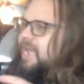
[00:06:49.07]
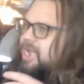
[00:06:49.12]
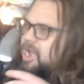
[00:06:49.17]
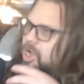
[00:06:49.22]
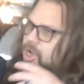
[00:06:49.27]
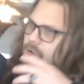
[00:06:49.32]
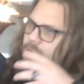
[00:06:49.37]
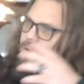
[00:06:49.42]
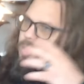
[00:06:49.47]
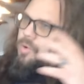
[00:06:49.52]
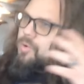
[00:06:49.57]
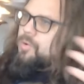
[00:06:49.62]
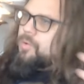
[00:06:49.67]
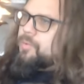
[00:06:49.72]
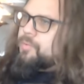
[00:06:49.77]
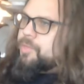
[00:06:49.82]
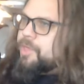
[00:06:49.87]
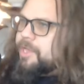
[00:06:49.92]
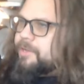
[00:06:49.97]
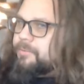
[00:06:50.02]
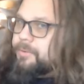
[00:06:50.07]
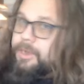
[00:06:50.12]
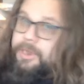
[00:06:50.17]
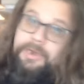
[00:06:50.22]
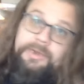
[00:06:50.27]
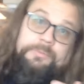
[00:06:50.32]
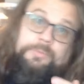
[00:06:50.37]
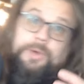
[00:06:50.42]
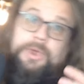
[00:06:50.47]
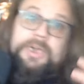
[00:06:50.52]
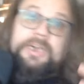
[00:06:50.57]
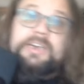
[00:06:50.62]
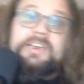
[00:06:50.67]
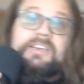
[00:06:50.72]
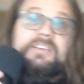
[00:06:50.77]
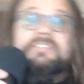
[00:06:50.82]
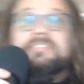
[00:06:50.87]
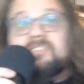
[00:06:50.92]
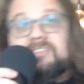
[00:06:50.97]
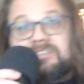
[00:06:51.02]
oh, what it
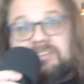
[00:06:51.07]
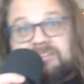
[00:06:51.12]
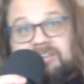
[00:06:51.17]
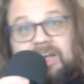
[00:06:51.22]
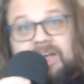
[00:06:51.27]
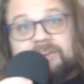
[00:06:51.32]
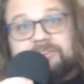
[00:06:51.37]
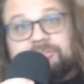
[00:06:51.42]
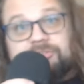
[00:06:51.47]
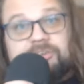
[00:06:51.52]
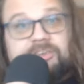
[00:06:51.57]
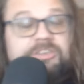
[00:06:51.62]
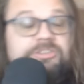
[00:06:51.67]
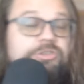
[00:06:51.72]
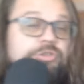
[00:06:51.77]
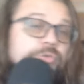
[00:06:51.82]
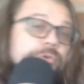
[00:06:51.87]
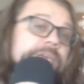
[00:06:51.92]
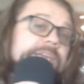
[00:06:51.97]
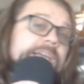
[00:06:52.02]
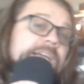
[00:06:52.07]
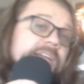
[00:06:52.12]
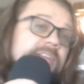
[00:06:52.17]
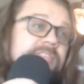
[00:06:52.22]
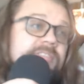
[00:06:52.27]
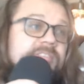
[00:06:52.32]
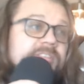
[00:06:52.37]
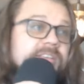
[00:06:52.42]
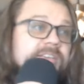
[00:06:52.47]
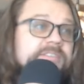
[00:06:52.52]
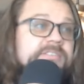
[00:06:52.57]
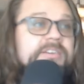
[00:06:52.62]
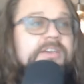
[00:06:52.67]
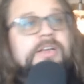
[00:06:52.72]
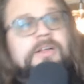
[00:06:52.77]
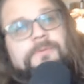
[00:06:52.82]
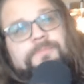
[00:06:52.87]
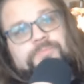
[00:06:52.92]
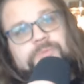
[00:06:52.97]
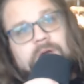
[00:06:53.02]
is it's actually a treant that
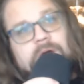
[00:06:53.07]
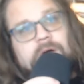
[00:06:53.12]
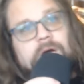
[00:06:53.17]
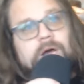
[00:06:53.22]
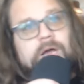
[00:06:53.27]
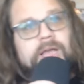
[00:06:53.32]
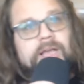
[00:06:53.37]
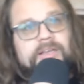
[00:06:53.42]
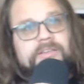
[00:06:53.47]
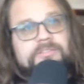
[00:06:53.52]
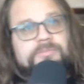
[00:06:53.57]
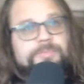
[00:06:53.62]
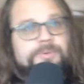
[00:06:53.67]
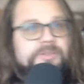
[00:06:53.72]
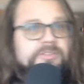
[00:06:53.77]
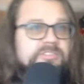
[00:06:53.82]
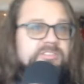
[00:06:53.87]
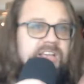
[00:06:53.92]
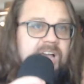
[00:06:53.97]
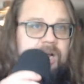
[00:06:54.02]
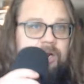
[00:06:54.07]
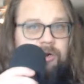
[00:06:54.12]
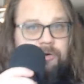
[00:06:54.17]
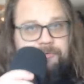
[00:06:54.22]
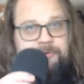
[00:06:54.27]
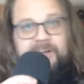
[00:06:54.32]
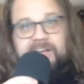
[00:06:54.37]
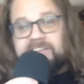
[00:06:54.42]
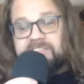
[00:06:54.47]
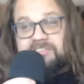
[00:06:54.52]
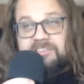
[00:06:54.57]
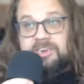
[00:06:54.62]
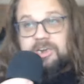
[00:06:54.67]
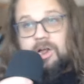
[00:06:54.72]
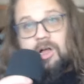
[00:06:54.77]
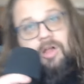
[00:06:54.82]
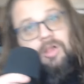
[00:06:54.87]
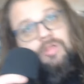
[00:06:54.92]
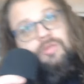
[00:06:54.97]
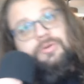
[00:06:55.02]
has been sacrificed and
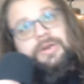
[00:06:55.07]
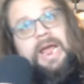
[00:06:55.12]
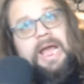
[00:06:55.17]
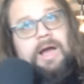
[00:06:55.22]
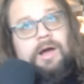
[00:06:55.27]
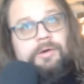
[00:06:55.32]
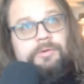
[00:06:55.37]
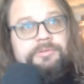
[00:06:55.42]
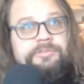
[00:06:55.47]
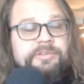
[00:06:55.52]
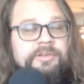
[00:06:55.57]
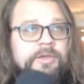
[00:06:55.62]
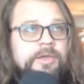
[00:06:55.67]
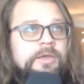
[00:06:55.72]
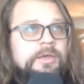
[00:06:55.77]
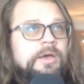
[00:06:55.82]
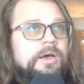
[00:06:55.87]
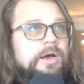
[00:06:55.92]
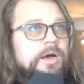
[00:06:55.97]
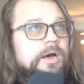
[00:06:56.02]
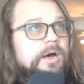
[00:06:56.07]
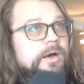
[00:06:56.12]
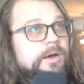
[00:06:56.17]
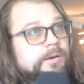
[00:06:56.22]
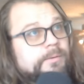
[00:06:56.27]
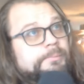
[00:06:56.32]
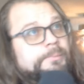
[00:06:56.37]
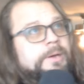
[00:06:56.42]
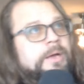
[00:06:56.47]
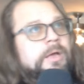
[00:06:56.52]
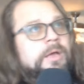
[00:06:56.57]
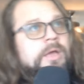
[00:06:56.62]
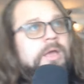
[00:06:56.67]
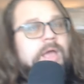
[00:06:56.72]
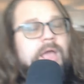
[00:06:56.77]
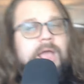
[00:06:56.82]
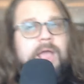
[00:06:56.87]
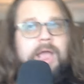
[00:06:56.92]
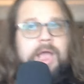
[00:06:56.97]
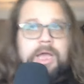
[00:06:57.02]
hollowed out,
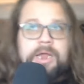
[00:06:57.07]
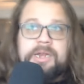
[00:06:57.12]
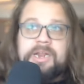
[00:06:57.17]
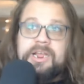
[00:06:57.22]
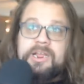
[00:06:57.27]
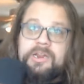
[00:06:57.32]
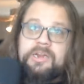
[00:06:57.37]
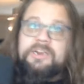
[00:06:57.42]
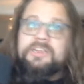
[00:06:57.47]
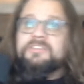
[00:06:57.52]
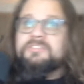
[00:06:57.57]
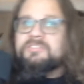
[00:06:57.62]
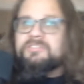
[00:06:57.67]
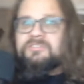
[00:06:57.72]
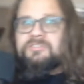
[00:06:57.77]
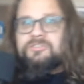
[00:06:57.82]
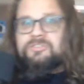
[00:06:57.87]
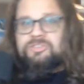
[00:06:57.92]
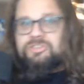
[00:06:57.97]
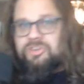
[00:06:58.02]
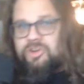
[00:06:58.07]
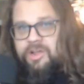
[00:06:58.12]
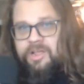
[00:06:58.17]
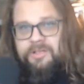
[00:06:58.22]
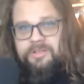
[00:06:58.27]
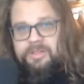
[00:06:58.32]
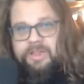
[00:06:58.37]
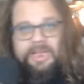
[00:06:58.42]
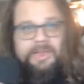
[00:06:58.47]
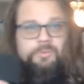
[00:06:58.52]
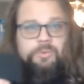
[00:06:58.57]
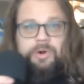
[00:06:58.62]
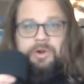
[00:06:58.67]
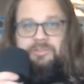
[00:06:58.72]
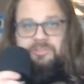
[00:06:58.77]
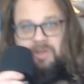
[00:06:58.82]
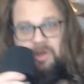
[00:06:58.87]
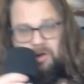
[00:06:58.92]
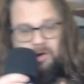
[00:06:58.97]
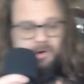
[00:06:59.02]
and in its like where its
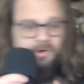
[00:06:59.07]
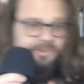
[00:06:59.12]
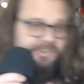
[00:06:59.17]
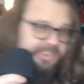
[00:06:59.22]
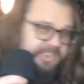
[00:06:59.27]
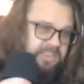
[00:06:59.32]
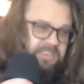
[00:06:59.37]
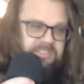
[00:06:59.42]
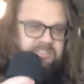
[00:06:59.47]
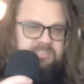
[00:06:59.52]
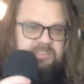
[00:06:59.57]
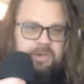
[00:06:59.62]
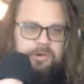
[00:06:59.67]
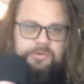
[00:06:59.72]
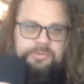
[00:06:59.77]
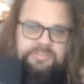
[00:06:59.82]
heart is goes